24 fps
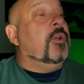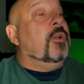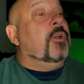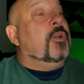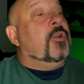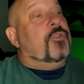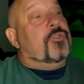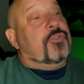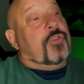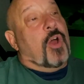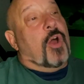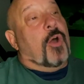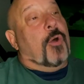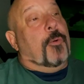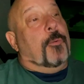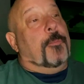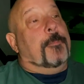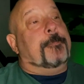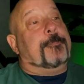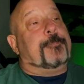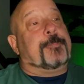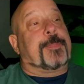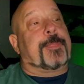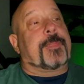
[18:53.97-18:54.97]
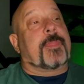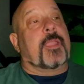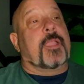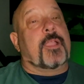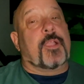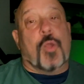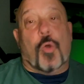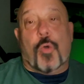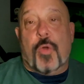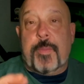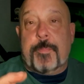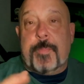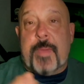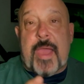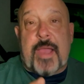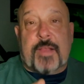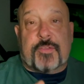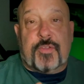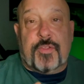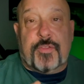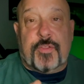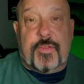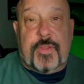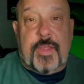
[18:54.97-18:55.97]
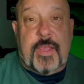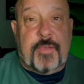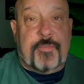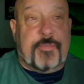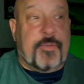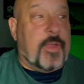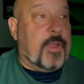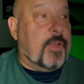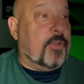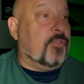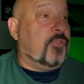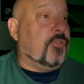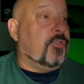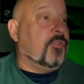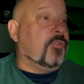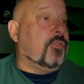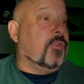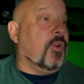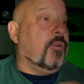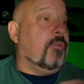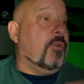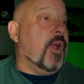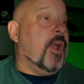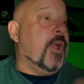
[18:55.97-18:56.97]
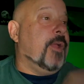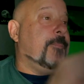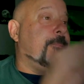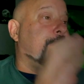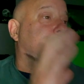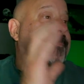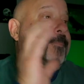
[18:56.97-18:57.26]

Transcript: So, going back to the defense, all right?